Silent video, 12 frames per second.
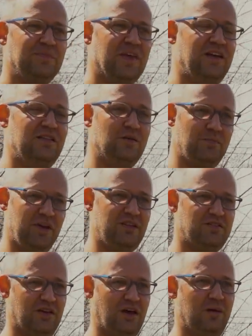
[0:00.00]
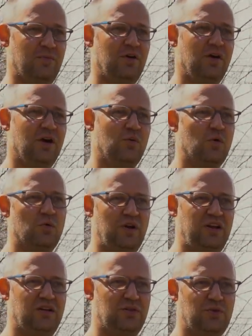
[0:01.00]
And in the meantime, we're
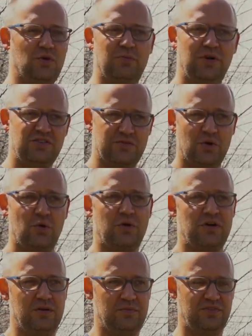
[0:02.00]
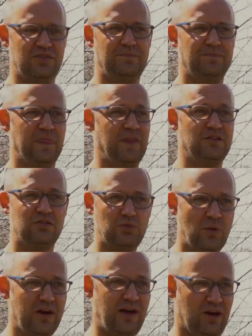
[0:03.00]
running it through a bunch of aquariums in this
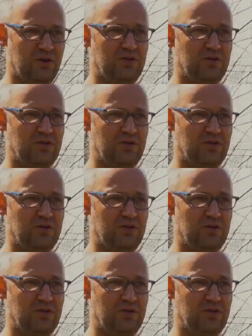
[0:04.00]
warehouse.